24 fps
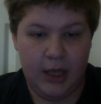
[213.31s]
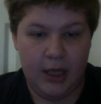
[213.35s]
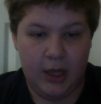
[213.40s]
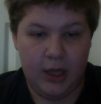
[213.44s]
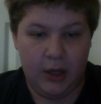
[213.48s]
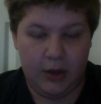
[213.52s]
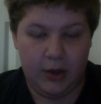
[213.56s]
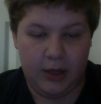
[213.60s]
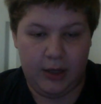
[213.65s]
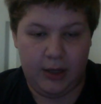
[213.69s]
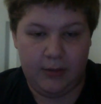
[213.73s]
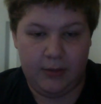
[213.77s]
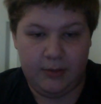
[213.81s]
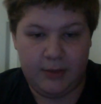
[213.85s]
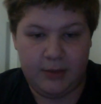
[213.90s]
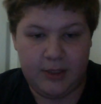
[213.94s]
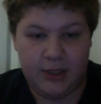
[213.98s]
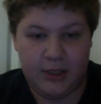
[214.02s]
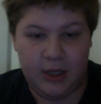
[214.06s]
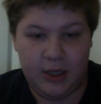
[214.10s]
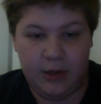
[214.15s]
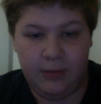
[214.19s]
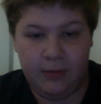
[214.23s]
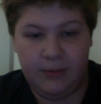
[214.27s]
Okay,
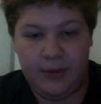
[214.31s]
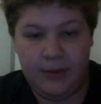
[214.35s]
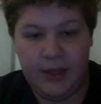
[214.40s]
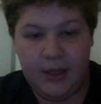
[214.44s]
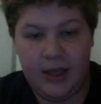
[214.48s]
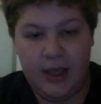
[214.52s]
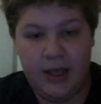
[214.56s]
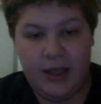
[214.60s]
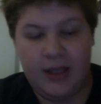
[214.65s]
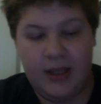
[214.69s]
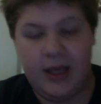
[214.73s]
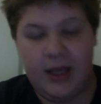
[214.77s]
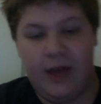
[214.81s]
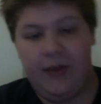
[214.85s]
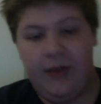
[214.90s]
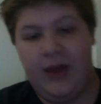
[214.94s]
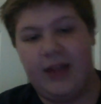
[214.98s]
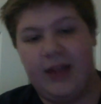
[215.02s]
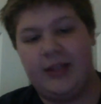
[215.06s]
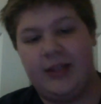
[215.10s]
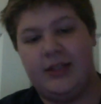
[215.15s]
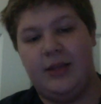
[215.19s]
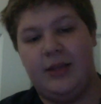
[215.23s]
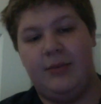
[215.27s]
so, yeah,
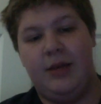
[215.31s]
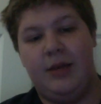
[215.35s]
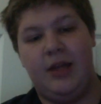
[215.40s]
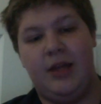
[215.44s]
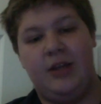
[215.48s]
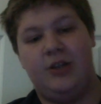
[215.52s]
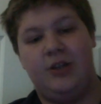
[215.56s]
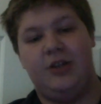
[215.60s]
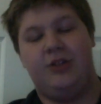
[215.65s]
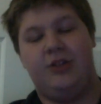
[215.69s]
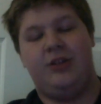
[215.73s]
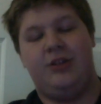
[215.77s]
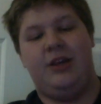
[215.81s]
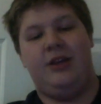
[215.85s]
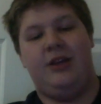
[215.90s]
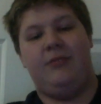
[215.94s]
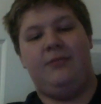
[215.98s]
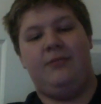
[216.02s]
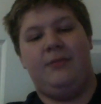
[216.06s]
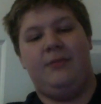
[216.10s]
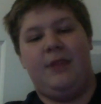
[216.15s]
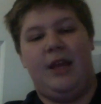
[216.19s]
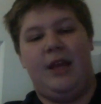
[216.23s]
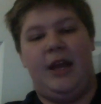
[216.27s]
that's the major
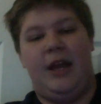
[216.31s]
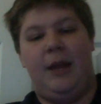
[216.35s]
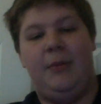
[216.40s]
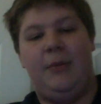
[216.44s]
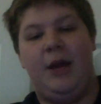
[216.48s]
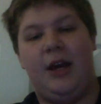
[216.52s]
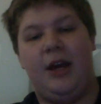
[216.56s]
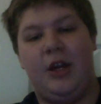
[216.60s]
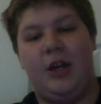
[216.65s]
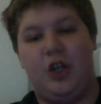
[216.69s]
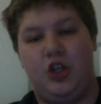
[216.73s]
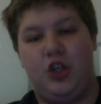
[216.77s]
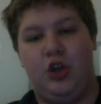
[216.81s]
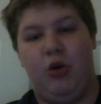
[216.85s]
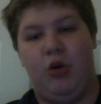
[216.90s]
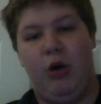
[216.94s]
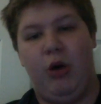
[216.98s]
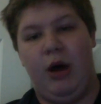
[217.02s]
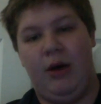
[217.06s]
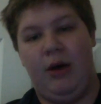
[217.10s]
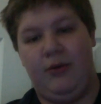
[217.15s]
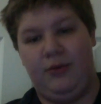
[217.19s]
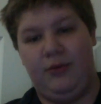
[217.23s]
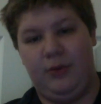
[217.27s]
thing. And I'm not going to show
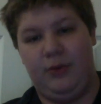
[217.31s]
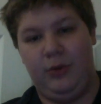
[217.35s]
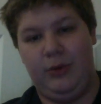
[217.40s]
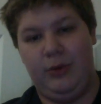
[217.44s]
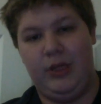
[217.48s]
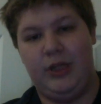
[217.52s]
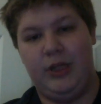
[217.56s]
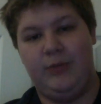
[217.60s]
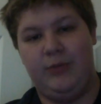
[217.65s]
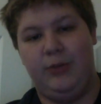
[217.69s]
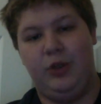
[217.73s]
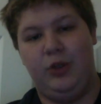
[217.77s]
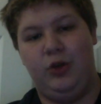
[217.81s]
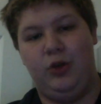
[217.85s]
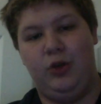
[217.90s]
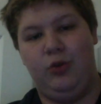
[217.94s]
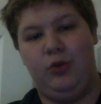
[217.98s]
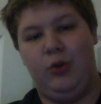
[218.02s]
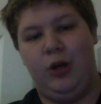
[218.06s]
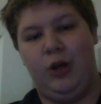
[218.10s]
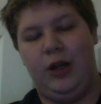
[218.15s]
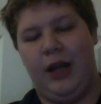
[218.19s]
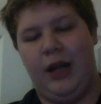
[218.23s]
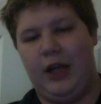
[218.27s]
off Luigi's Balloon
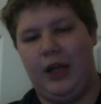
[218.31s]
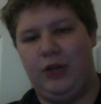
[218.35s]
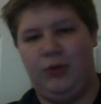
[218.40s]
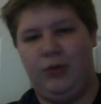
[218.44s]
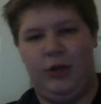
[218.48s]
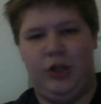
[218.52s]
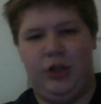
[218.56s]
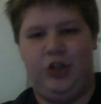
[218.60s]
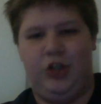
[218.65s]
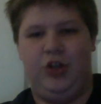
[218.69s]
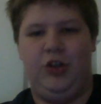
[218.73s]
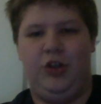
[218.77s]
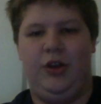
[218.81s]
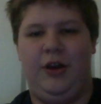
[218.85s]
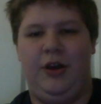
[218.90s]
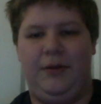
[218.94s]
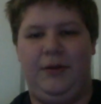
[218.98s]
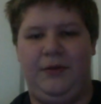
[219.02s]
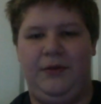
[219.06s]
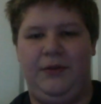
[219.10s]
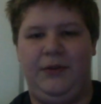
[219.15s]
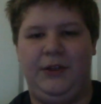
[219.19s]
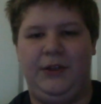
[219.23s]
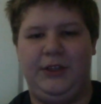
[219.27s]
World. I just want to show off
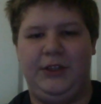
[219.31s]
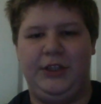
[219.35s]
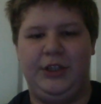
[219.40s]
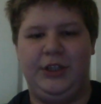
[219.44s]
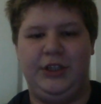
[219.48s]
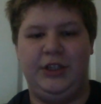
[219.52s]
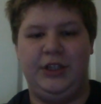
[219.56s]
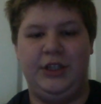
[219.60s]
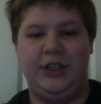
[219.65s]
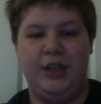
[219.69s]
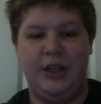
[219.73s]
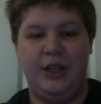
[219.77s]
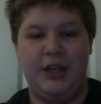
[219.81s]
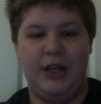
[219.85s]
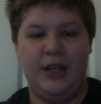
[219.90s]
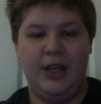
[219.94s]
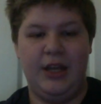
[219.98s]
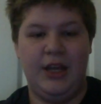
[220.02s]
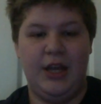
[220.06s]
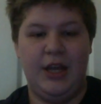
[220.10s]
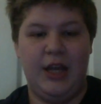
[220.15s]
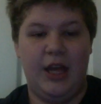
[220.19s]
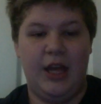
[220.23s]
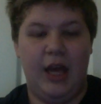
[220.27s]
the filters.
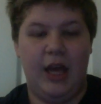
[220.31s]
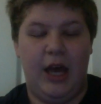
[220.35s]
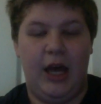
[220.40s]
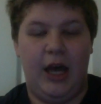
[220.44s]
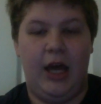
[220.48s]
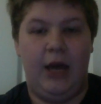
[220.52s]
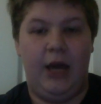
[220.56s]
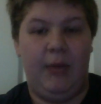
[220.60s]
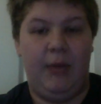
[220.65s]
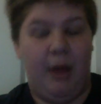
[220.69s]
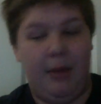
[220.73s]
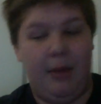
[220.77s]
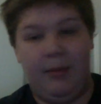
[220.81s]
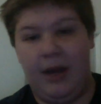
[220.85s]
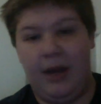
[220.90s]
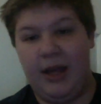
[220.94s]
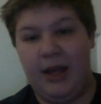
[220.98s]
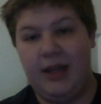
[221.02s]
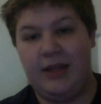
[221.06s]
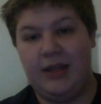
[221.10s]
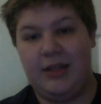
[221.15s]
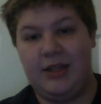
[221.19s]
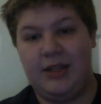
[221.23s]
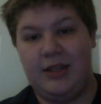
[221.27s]
Um, I
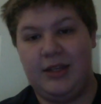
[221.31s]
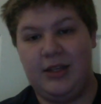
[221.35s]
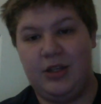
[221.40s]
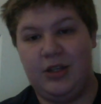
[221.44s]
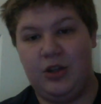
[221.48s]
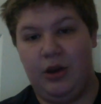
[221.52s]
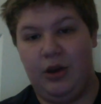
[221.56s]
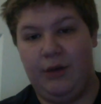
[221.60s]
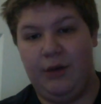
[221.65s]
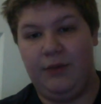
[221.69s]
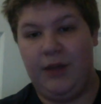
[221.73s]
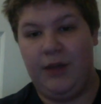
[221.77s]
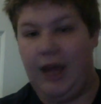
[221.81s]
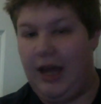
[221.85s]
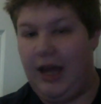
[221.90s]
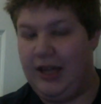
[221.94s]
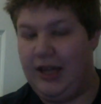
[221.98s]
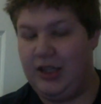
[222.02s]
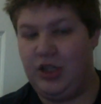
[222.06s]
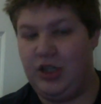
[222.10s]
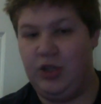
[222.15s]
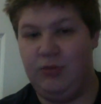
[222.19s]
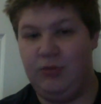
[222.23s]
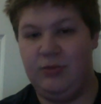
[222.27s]
might show off the
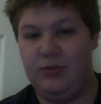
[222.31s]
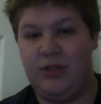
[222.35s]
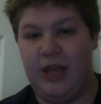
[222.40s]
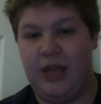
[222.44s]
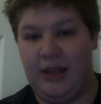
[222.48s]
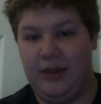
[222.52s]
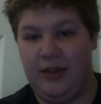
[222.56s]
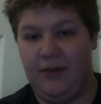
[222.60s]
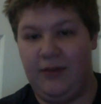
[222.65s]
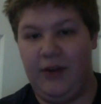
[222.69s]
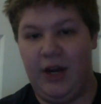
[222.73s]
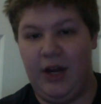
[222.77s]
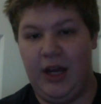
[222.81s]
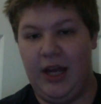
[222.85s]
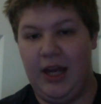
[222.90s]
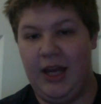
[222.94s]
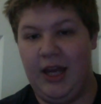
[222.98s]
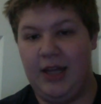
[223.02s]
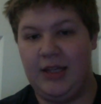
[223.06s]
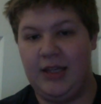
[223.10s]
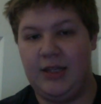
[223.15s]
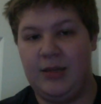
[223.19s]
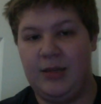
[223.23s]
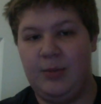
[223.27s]
costumes at the very
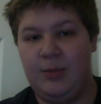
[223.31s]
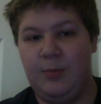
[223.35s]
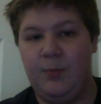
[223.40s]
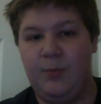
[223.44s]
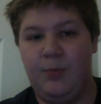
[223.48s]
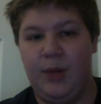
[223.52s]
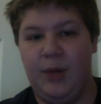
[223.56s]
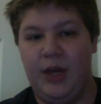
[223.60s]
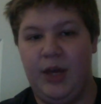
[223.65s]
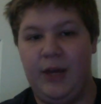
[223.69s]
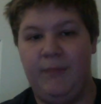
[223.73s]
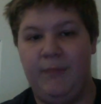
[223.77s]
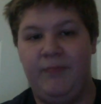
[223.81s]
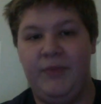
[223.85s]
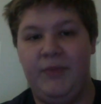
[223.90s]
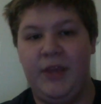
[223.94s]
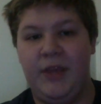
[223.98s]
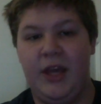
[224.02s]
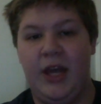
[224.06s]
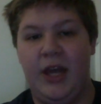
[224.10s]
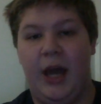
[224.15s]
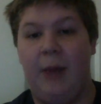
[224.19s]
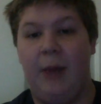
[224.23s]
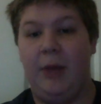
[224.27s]
end, but
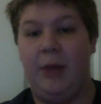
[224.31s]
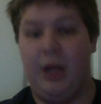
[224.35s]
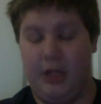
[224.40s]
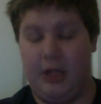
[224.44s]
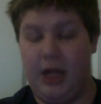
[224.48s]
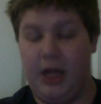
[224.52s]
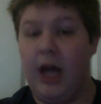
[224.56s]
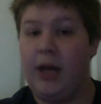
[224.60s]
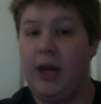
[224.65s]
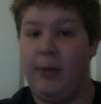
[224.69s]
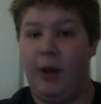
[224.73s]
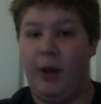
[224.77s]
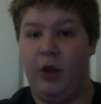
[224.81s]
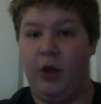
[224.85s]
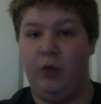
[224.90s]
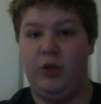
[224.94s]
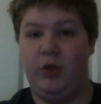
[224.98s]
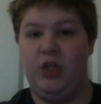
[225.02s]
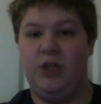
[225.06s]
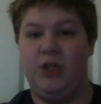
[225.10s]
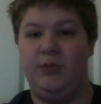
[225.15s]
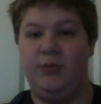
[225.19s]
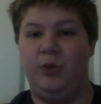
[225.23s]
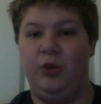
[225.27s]
I'm going to talk about
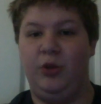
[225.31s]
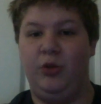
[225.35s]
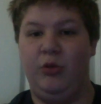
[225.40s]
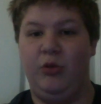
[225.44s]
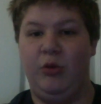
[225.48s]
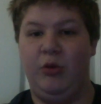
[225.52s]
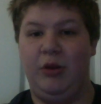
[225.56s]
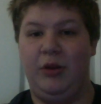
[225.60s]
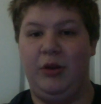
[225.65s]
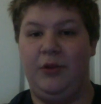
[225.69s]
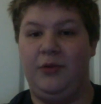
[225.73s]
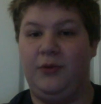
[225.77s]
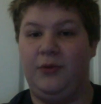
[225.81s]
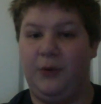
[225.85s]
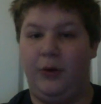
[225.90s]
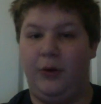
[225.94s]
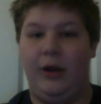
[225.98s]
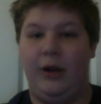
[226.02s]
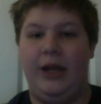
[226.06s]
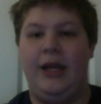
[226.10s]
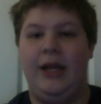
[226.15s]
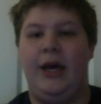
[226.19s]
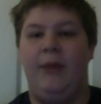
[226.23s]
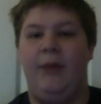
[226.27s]
Luigi's Balloon World for
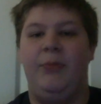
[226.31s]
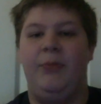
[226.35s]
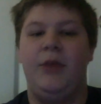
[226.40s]
right now.